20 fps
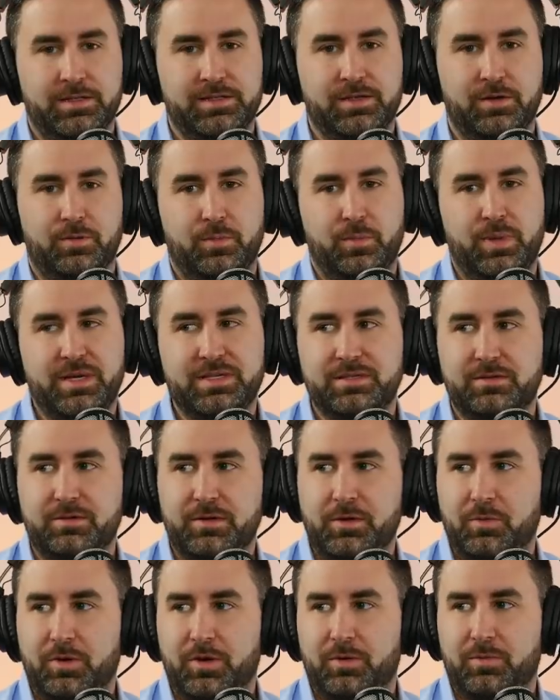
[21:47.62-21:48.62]
So
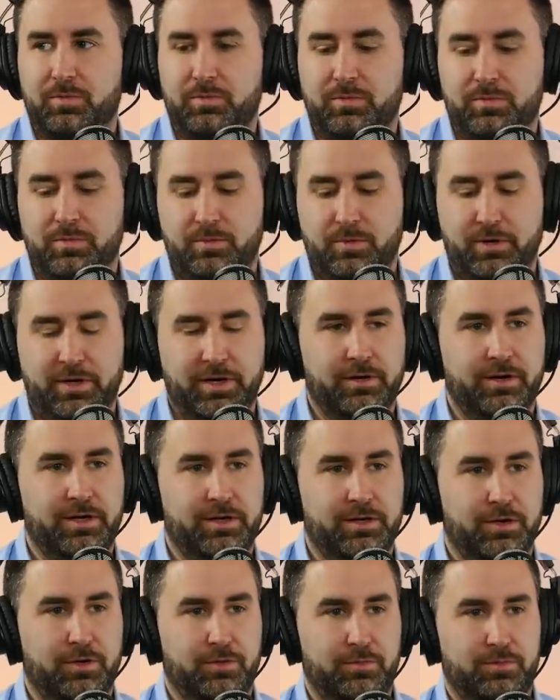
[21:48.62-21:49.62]
basically, what we're
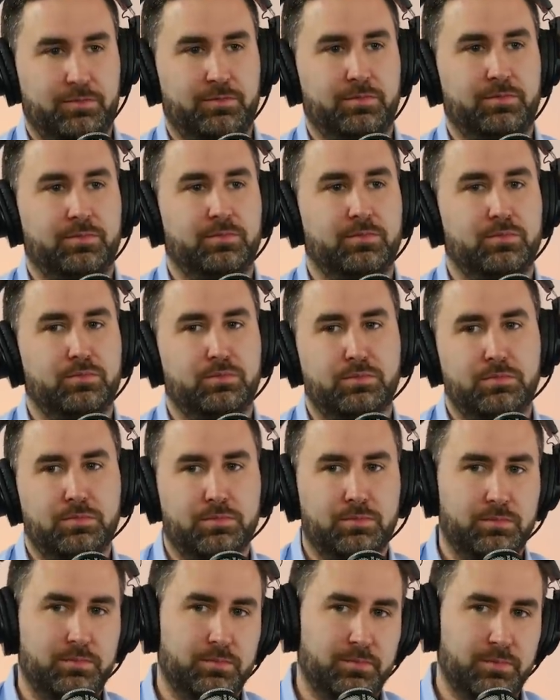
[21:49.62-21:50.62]
hearing, you know,
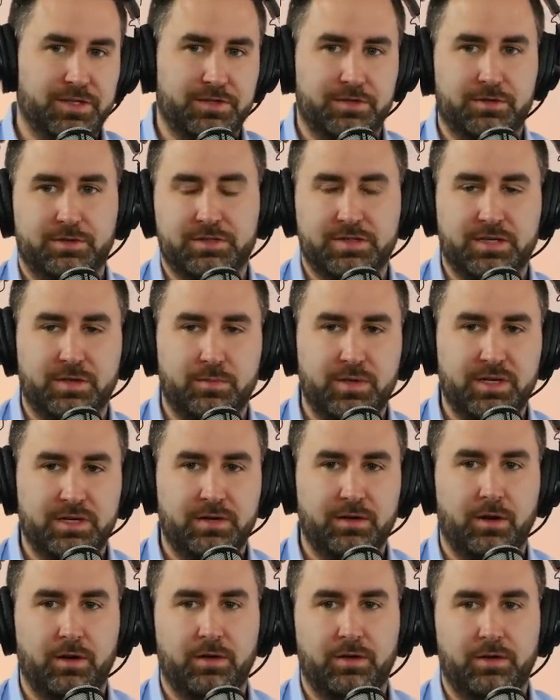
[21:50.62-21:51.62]
measures can be
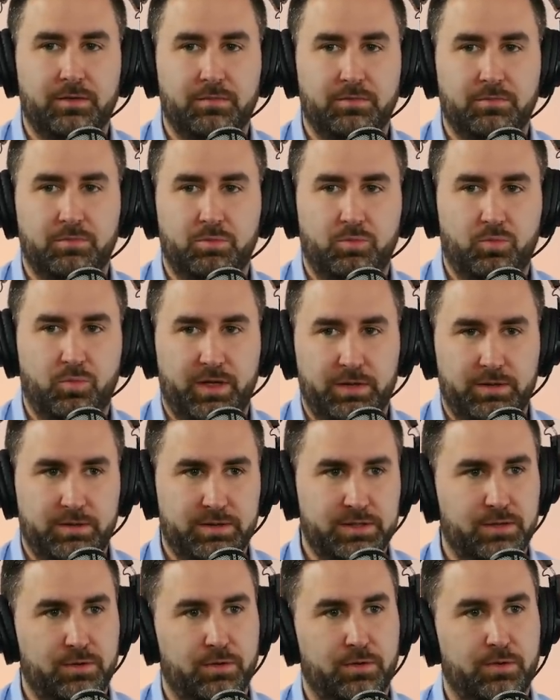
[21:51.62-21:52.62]
done in what
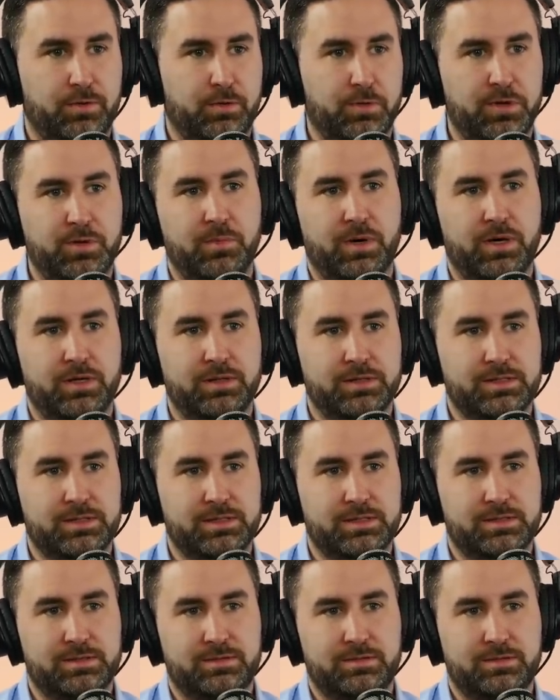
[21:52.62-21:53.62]
two or three
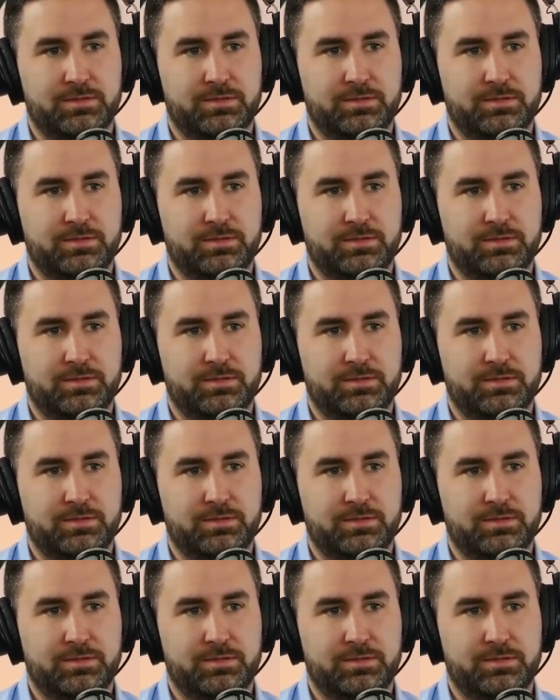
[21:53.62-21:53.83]
months.